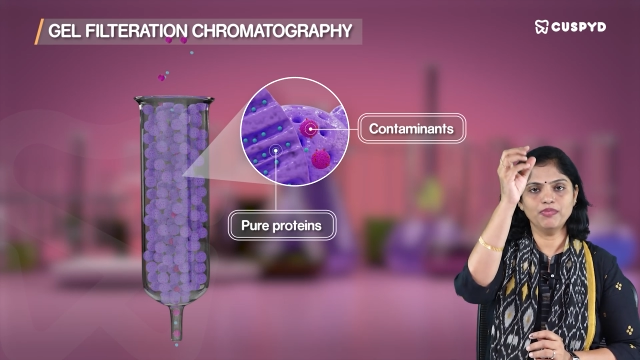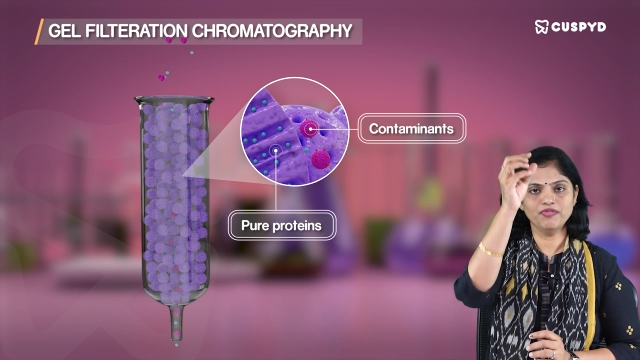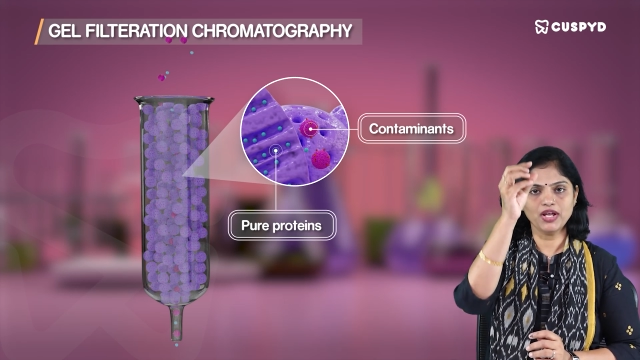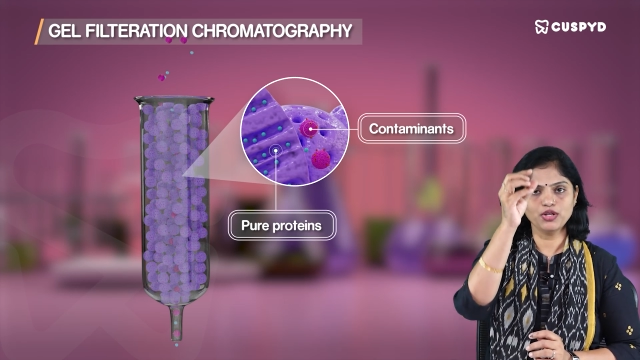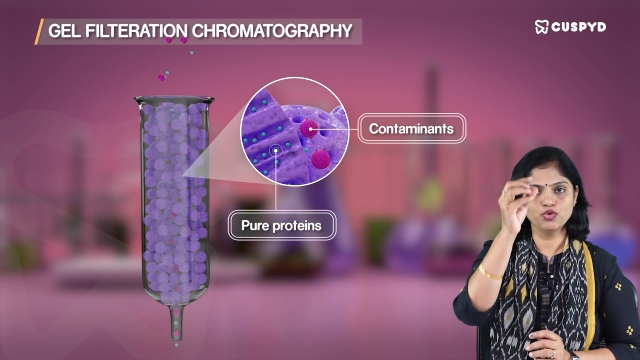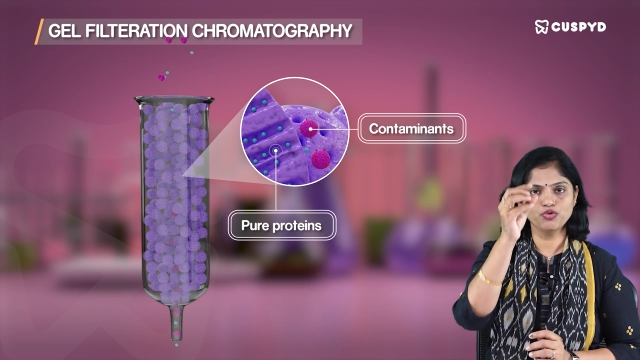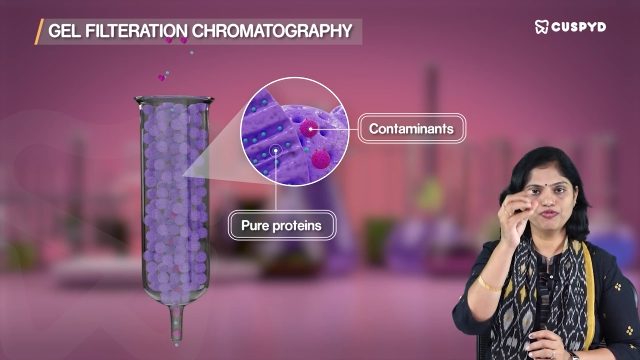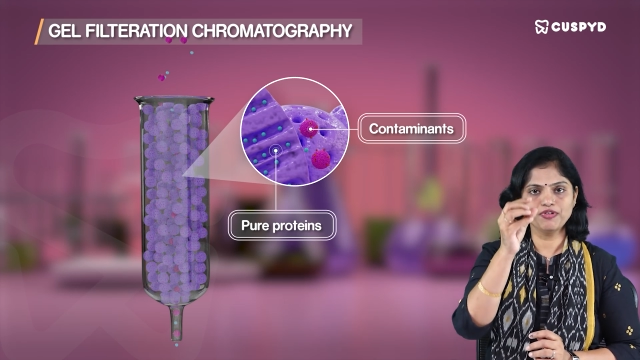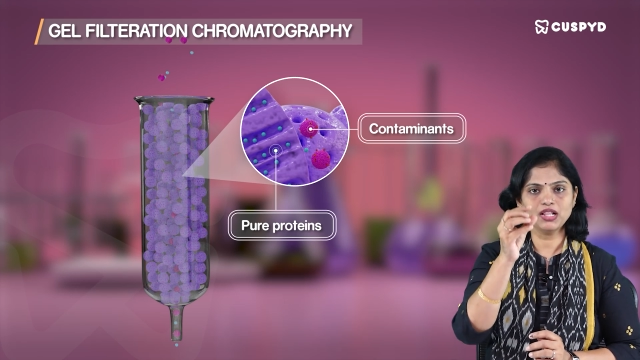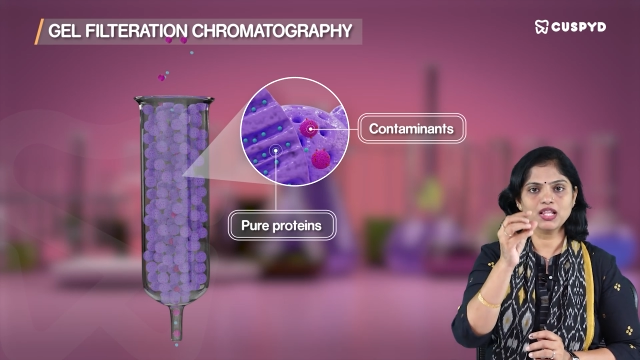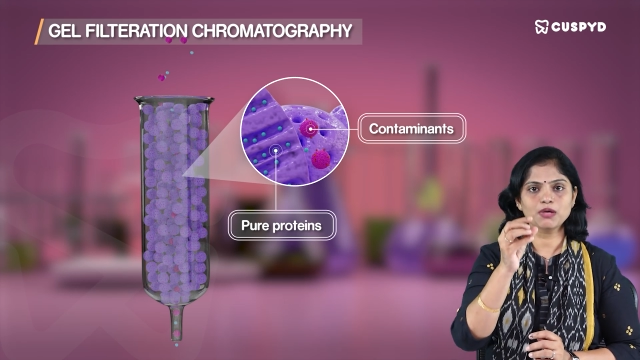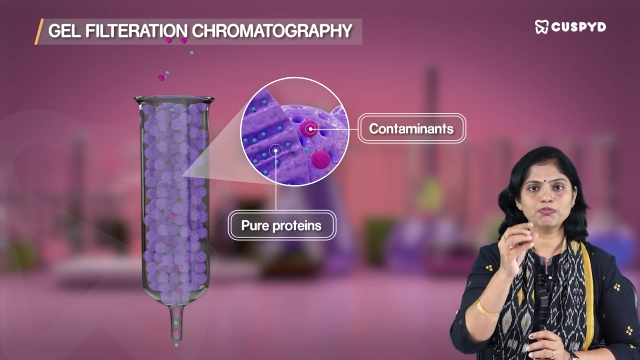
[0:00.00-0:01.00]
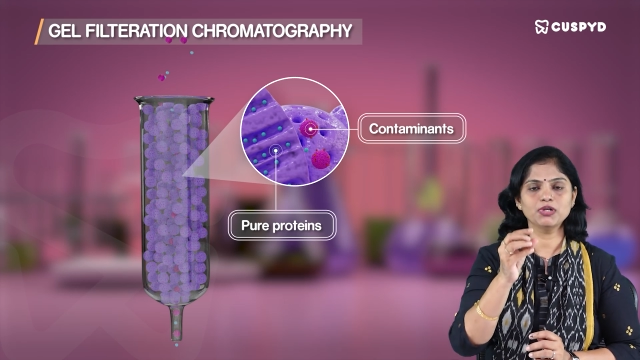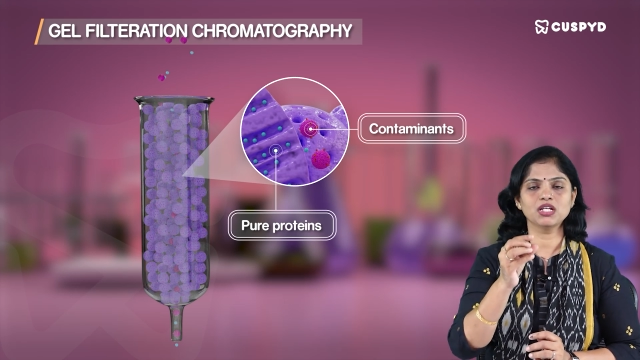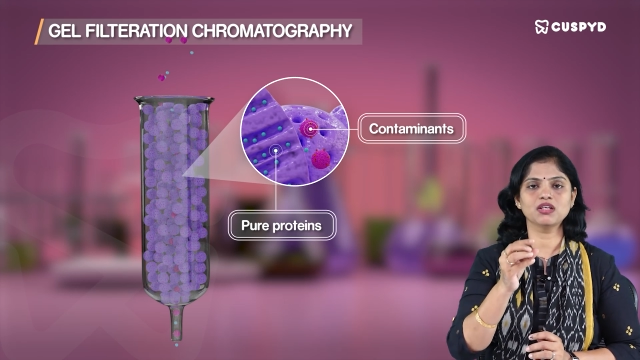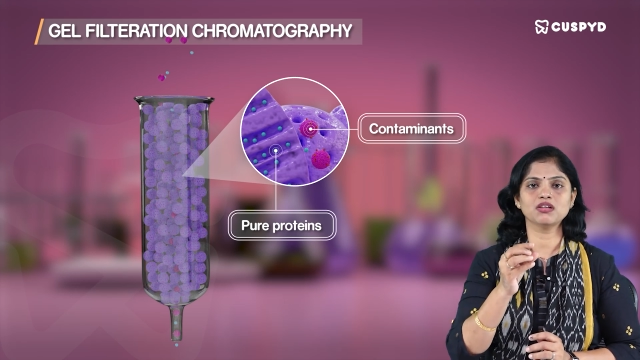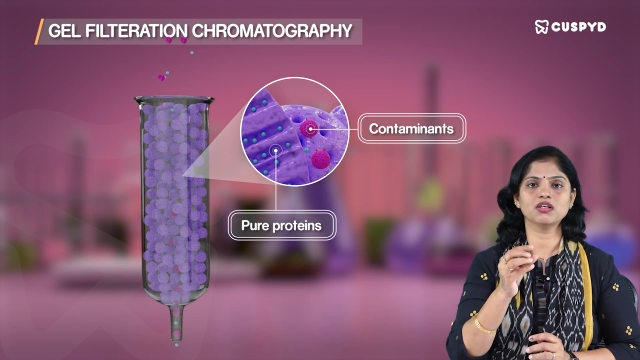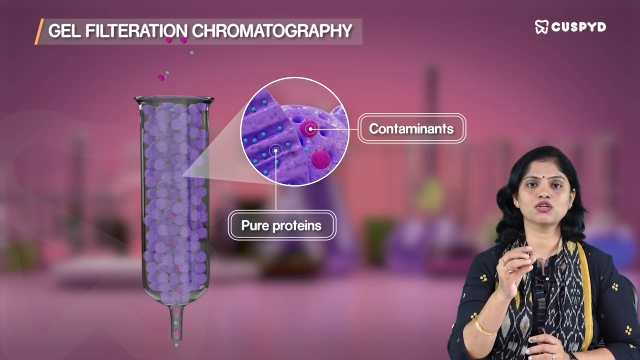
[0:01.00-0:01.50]
when you fill that
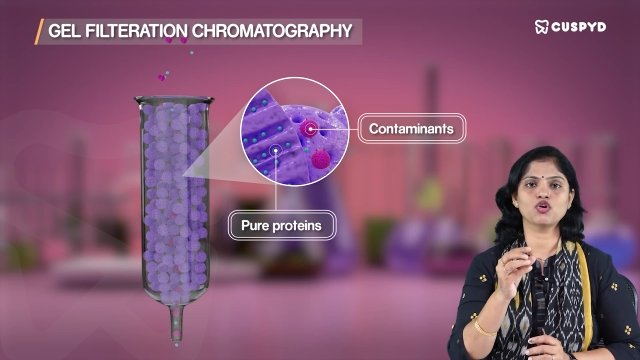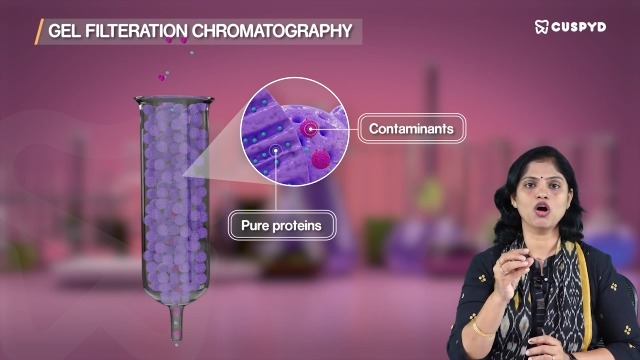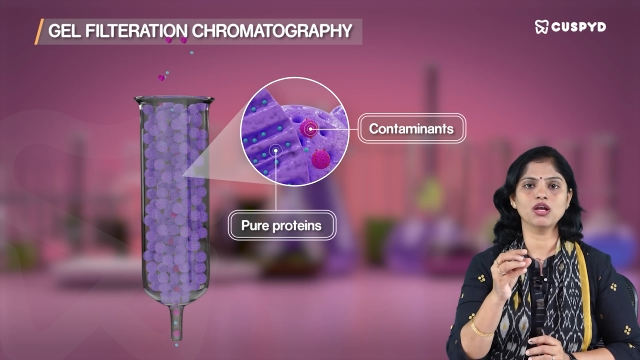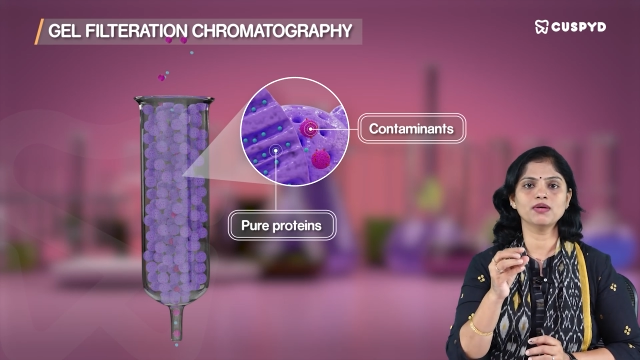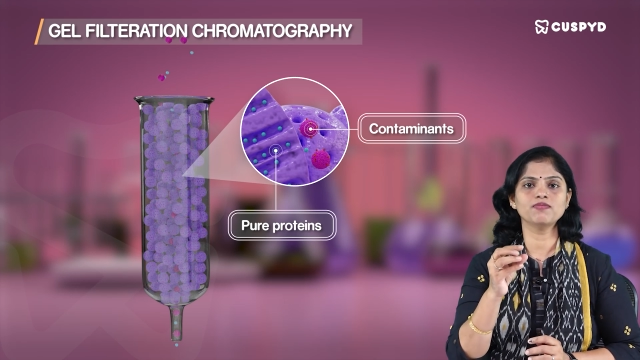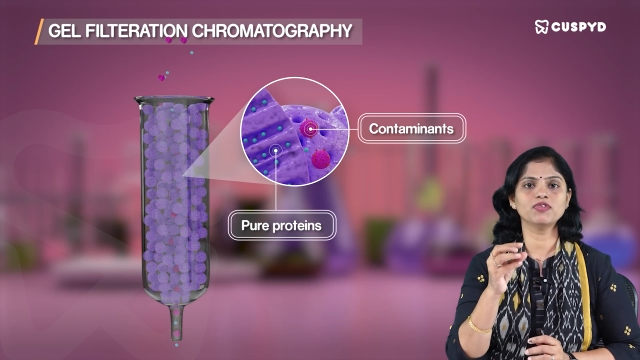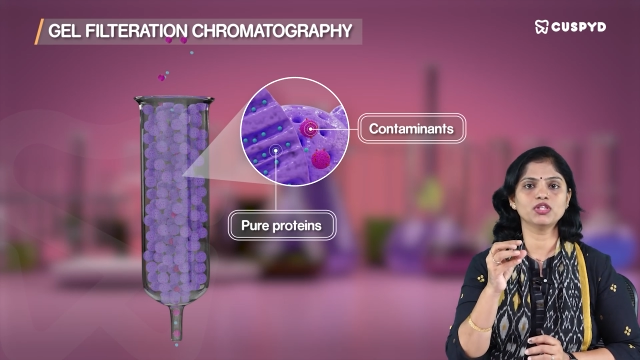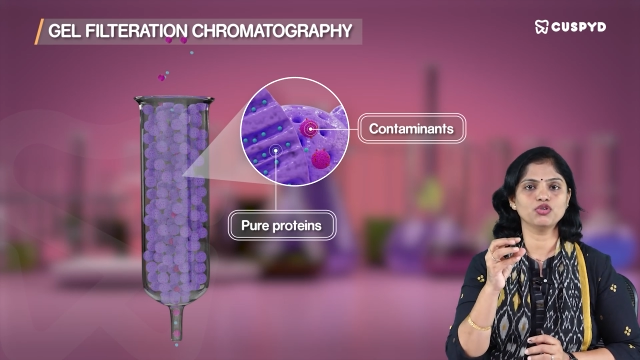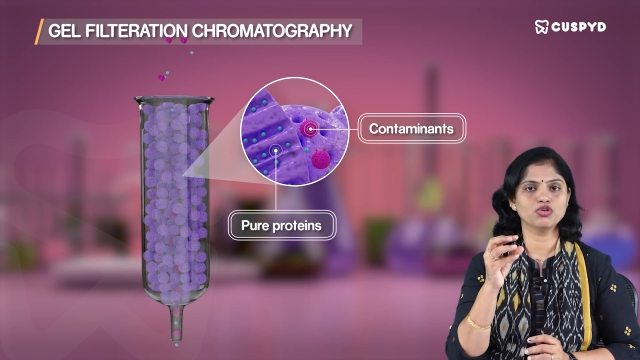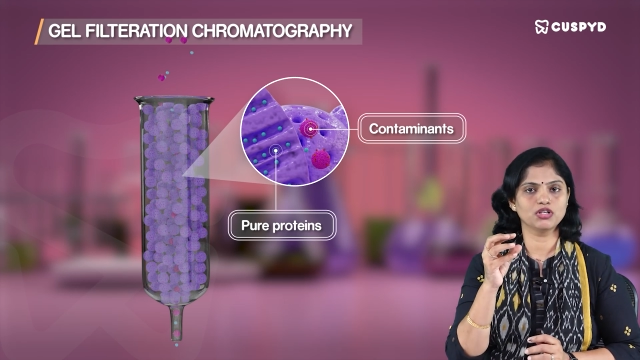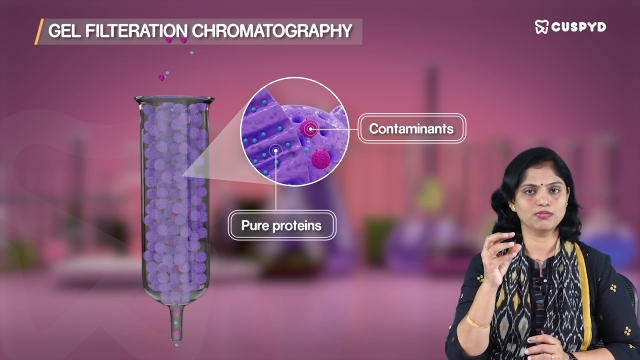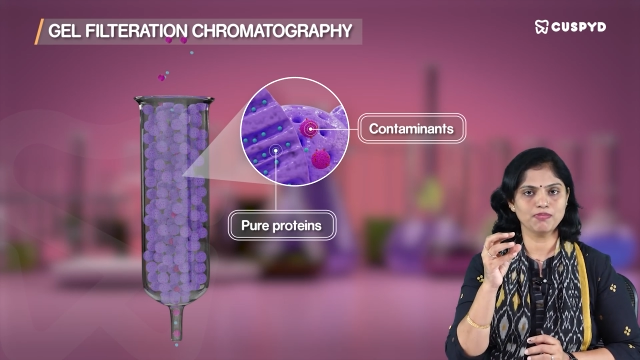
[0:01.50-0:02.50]
particular column with your